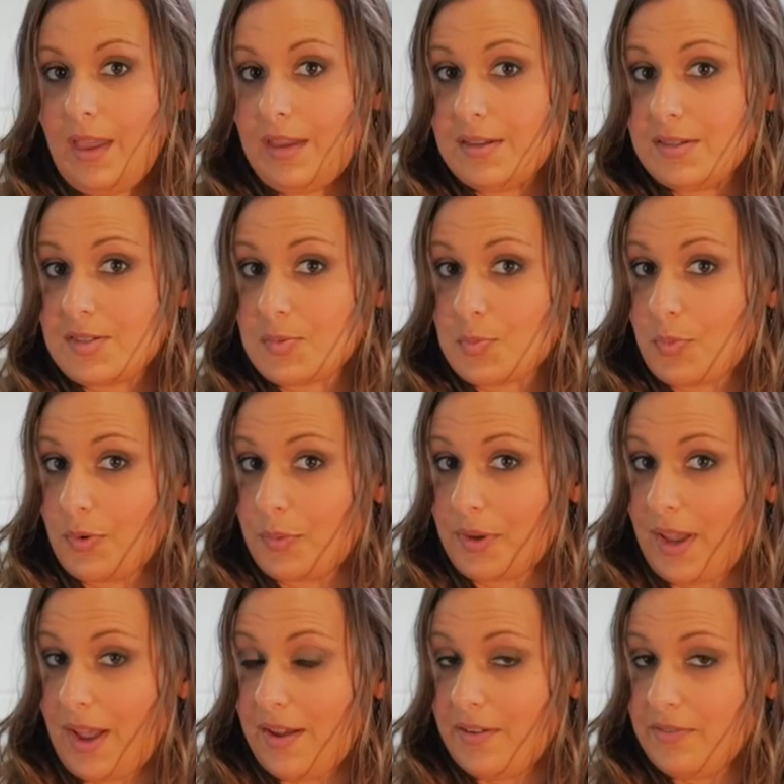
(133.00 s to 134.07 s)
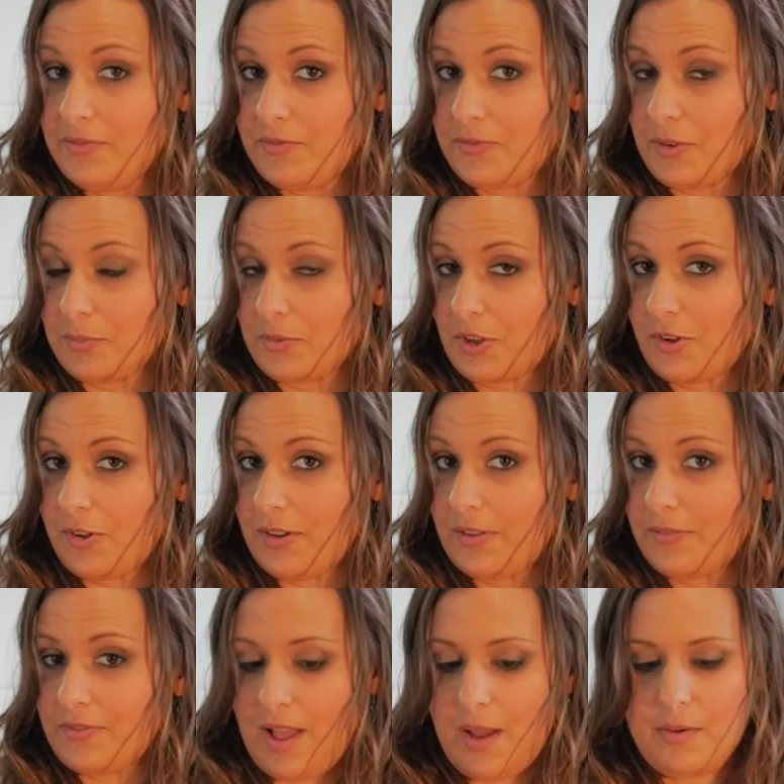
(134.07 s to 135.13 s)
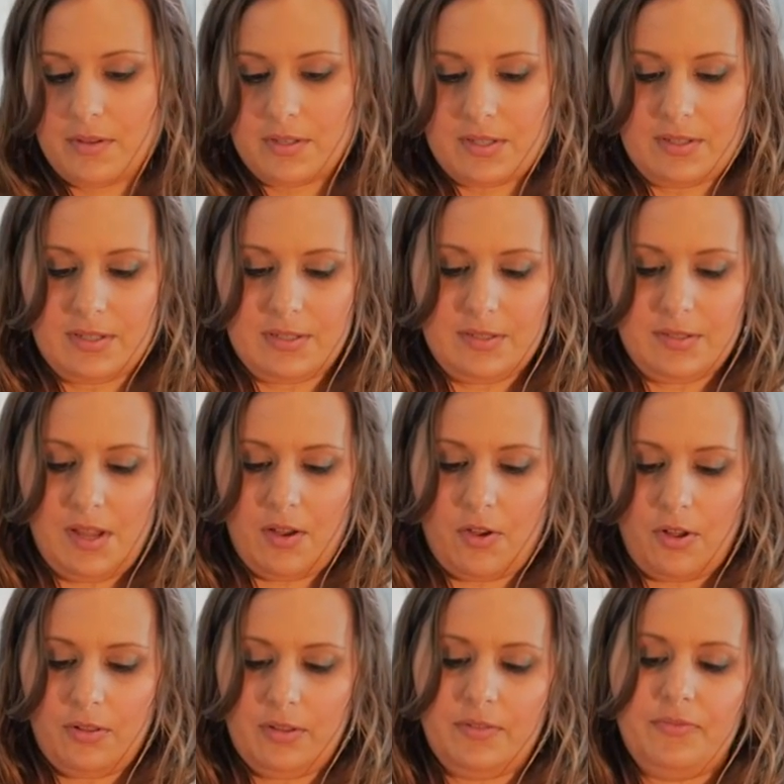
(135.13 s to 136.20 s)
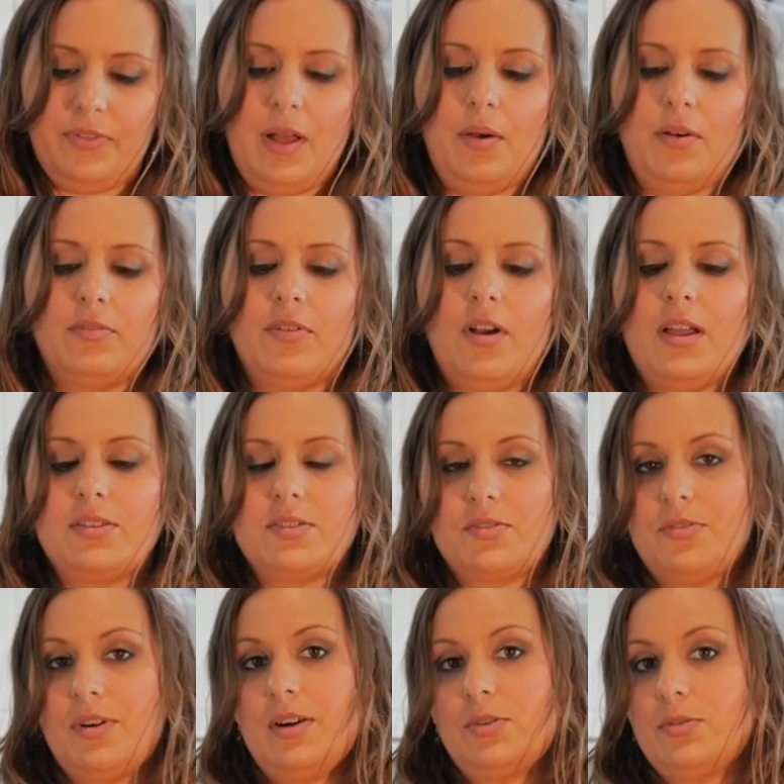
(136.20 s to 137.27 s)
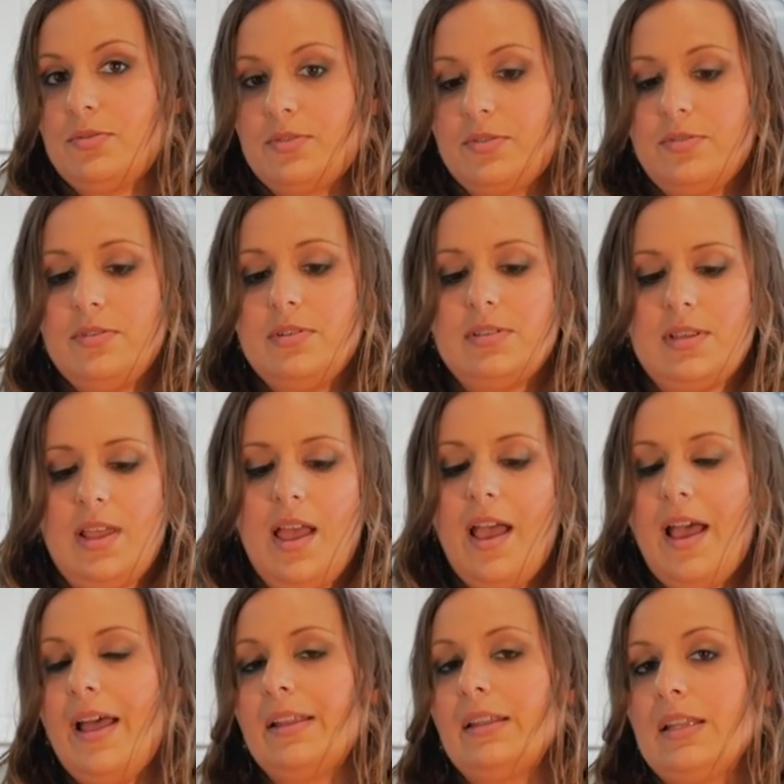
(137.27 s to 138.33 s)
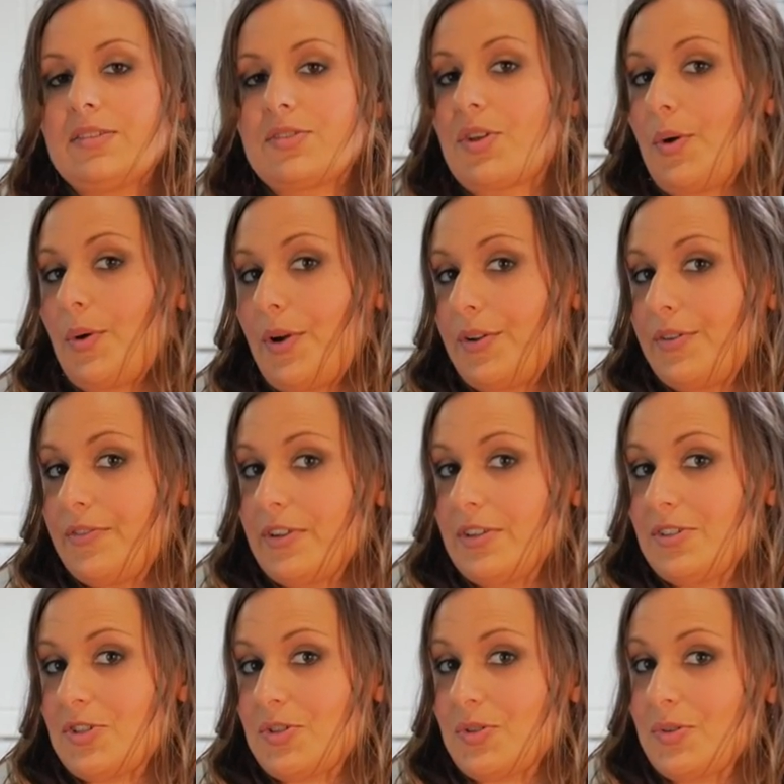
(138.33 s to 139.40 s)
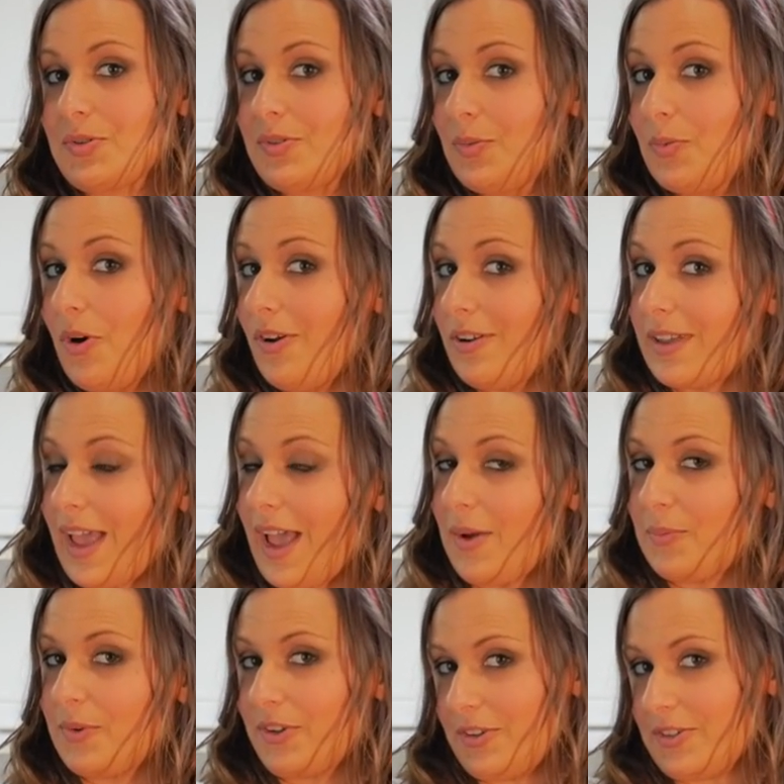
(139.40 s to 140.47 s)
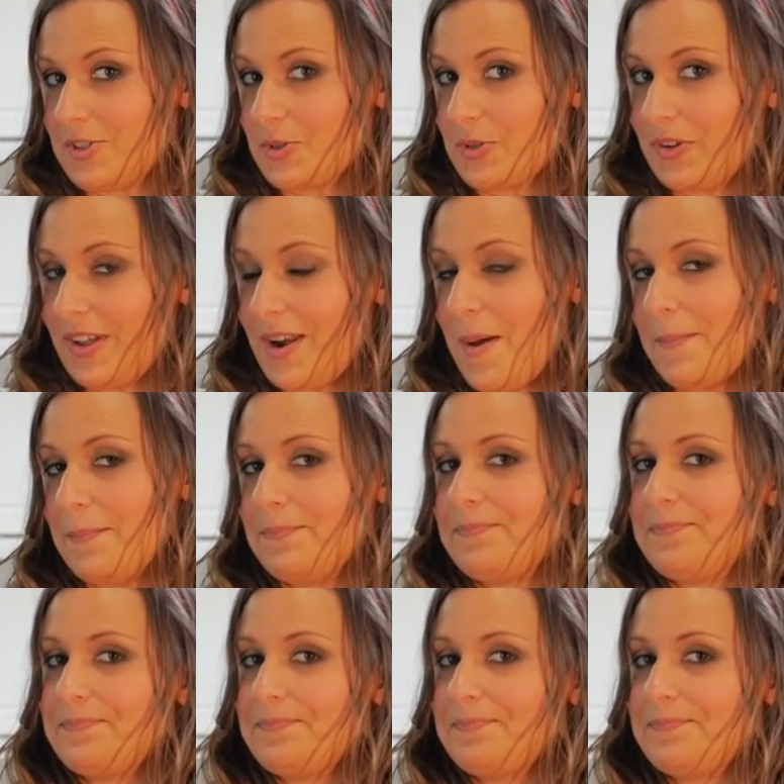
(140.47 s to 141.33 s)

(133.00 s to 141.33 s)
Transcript: Here's what we have from the cauliflower. So this is our cauliflower rice or our couscous. And let's go over to the wok and we're going to cook it up.